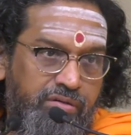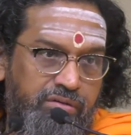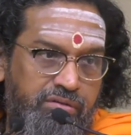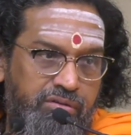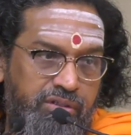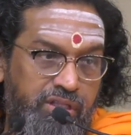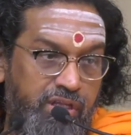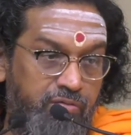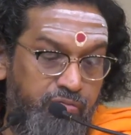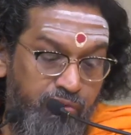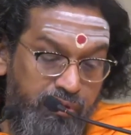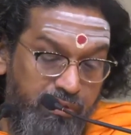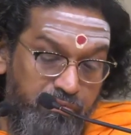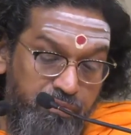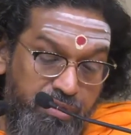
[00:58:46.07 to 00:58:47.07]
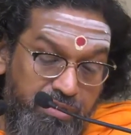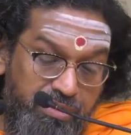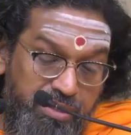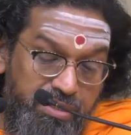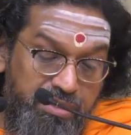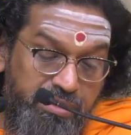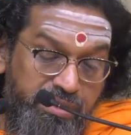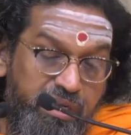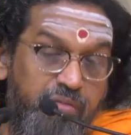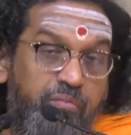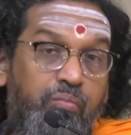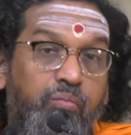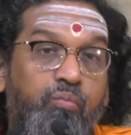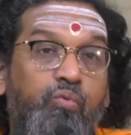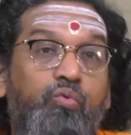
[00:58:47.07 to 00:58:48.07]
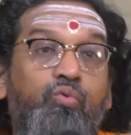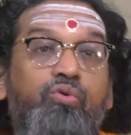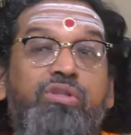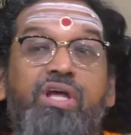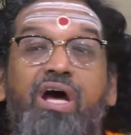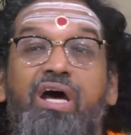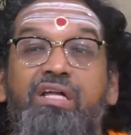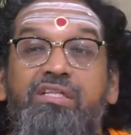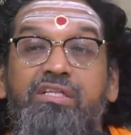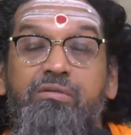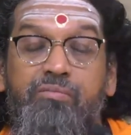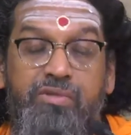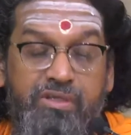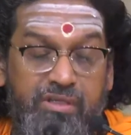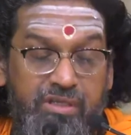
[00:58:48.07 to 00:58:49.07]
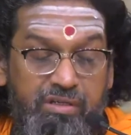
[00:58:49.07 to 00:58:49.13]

Therefore the vritti is written Modadibihi